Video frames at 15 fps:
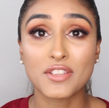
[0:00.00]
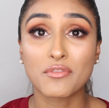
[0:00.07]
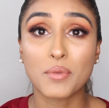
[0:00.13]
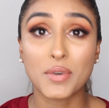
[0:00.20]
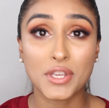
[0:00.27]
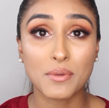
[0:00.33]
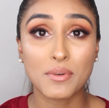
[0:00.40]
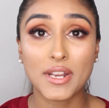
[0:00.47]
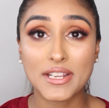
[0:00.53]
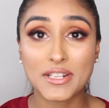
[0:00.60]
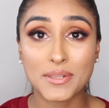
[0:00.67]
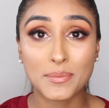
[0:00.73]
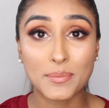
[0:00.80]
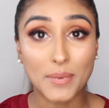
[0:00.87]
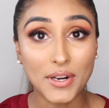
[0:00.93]
of what you would like
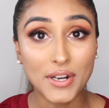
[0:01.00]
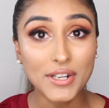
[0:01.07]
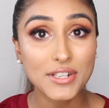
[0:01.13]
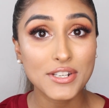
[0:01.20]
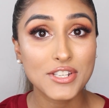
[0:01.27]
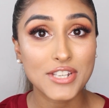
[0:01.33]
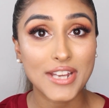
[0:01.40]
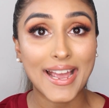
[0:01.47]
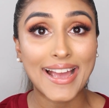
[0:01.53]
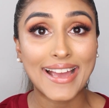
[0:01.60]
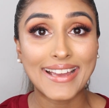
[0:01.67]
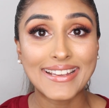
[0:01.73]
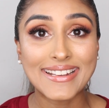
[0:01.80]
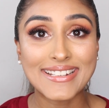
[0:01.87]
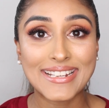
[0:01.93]
to watch,
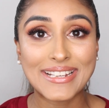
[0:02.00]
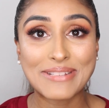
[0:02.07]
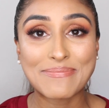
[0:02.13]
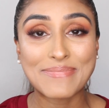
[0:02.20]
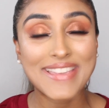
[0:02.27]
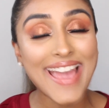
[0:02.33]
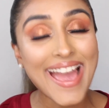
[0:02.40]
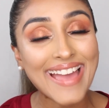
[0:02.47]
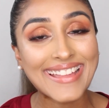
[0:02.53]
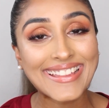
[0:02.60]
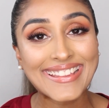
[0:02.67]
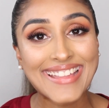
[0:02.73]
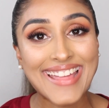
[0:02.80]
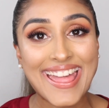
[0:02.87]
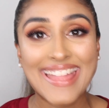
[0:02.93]
and yeah,
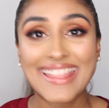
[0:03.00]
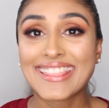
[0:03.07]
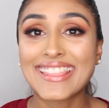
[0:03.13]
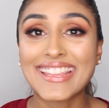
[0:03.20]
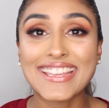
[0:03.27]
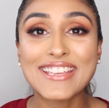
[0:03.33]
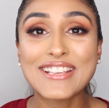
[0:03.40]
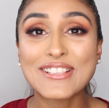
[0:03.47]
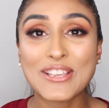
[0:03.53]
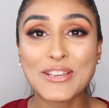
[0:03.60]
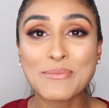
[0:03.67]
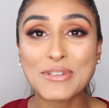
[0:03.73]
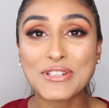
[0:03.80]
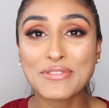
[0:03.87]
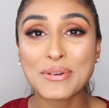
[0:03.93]
thank you
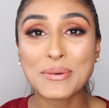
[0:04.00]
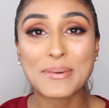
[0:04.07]
so much for